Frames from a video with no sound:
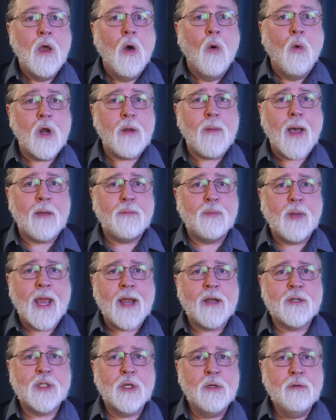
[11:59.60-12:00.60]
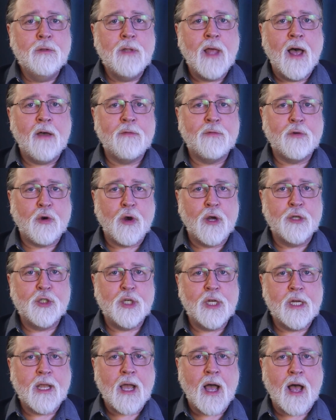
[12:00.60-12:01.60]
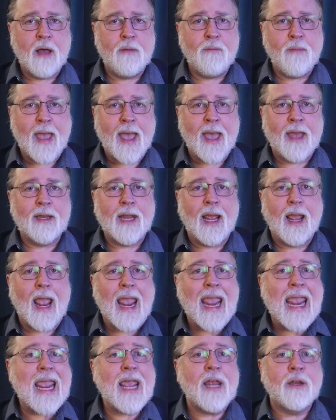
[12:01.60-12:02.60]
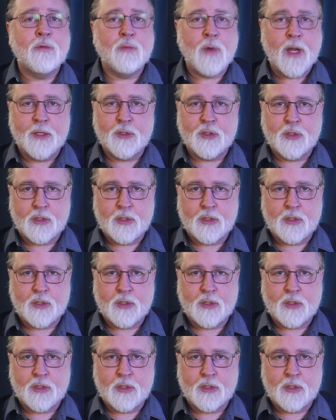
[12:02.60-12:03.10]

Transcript: What about players who love crunchy combat and rich